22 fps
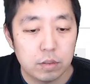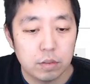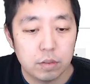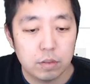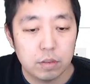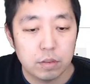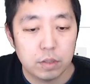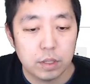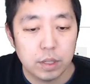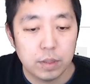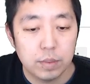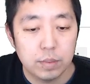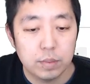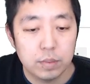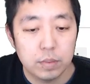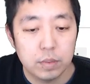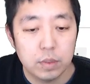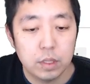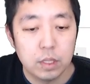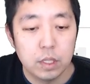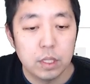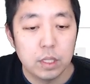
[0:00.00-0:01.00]
Okay.
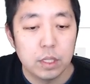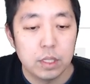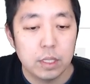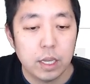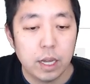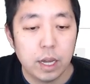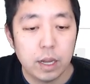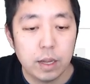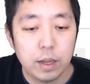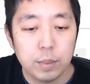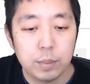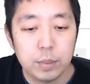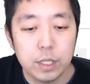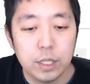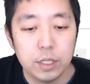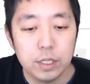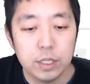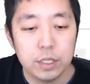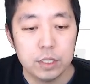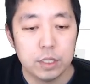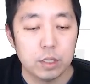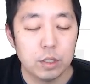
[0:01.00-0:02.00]
Now I'm
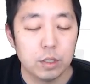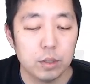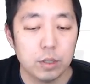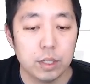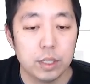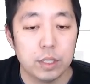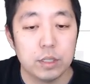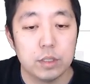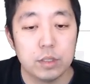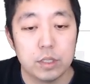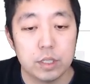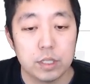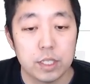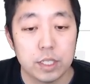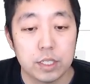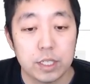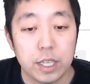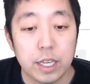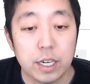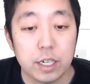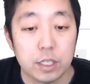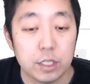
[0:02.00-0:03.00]
curious to do it just as
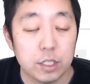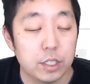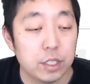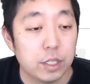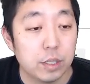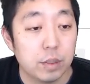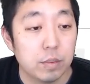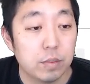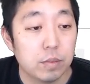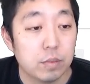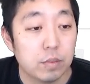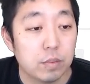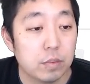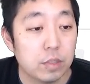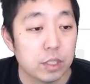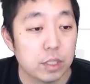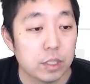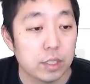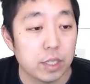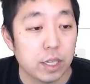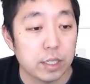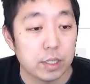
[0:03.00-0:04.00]
energy,
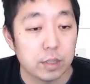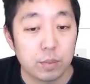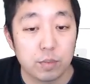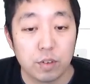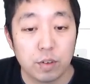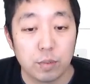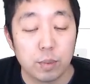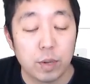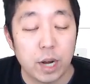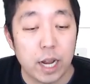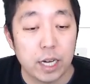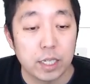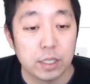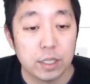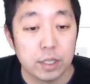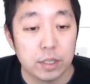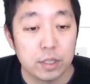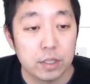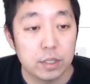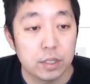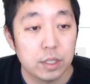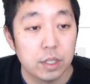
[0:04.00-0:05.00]
just as for
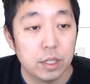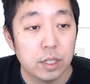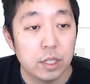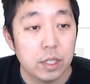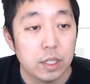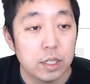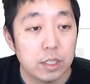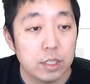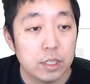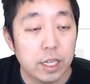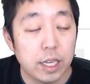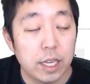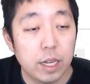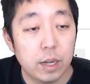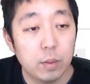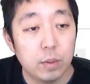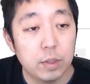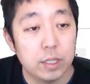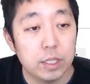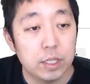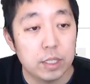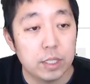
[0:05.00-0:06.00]
practice. Say I
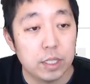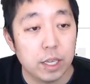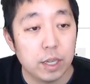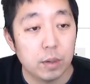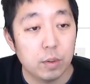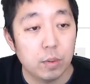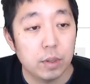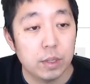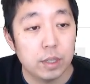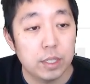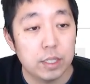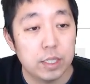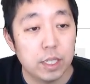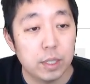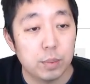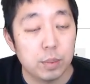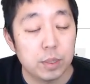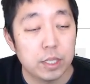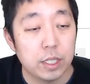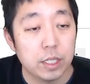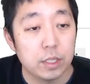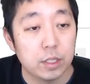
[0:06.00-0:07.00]
wanted to say, well, this had
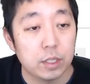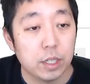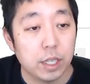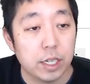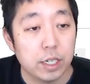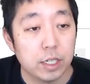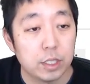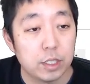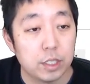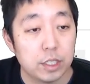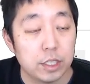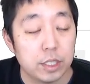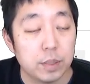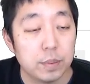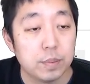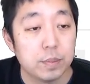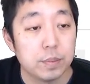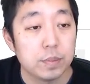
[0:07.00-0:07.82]
potential energy.